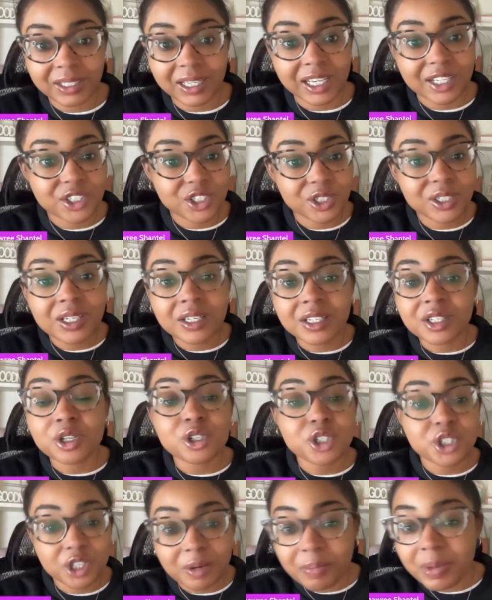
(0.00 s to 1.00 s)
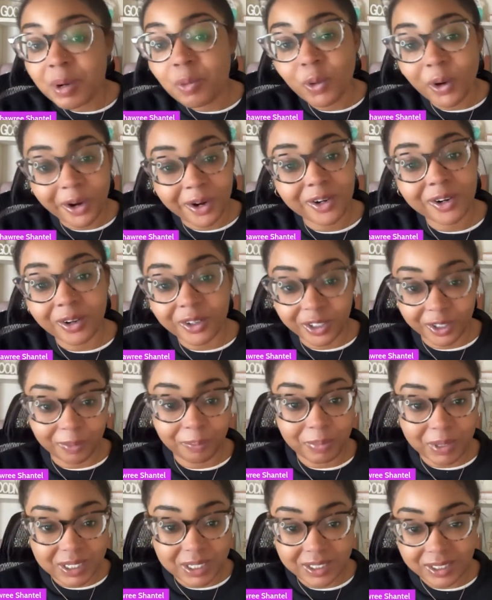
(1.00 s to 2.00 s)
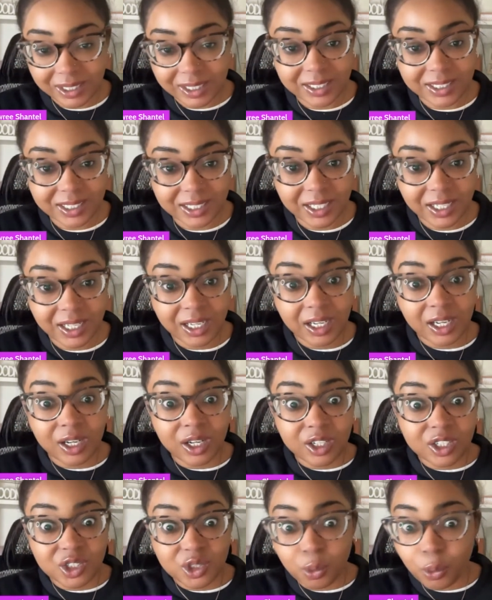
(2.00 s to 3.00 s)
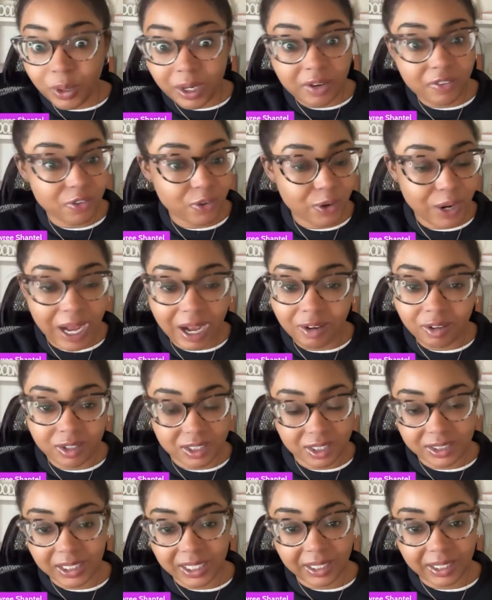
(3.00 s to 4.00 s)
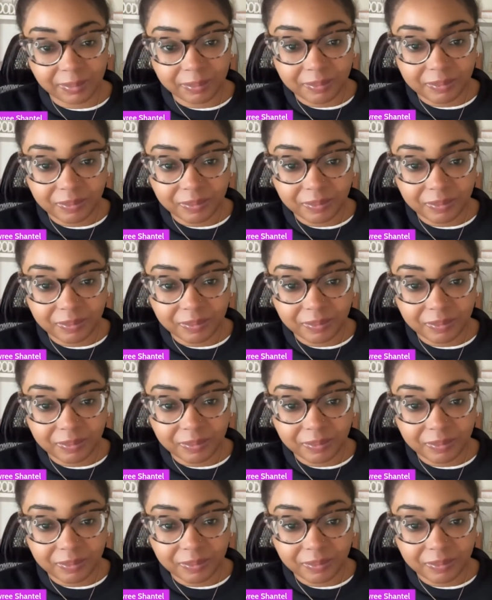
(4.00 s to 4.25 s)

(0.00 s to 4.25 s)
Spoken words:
You shouldn't be working on your business 24 hours a day.